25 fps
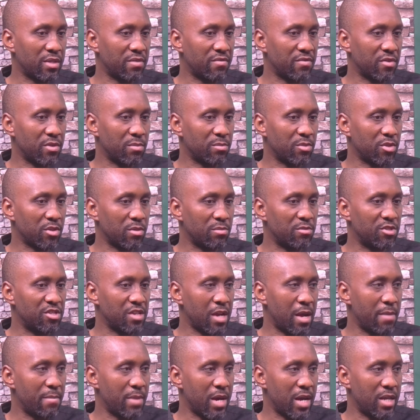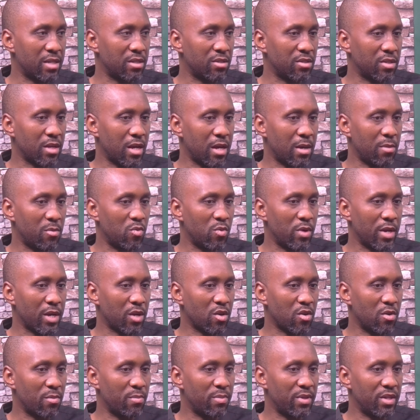from some Germans uh, who
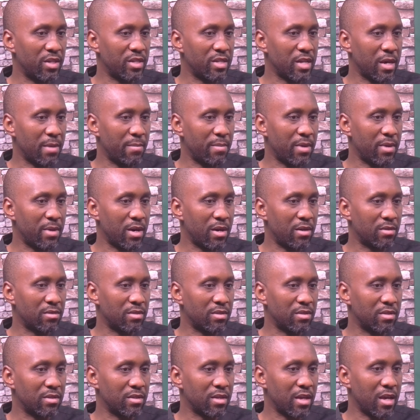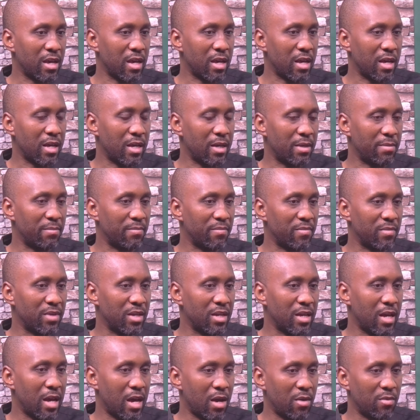were complaining about um,
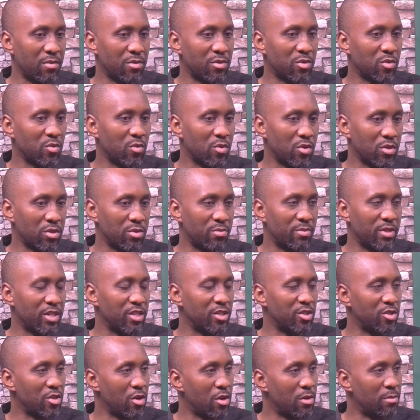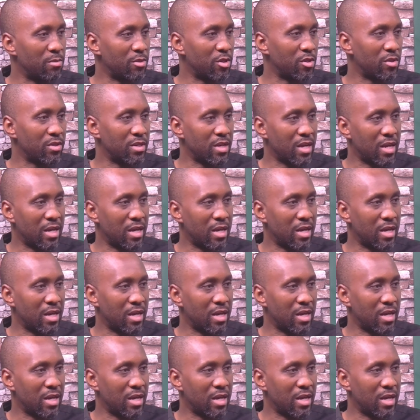how it was being dumped on their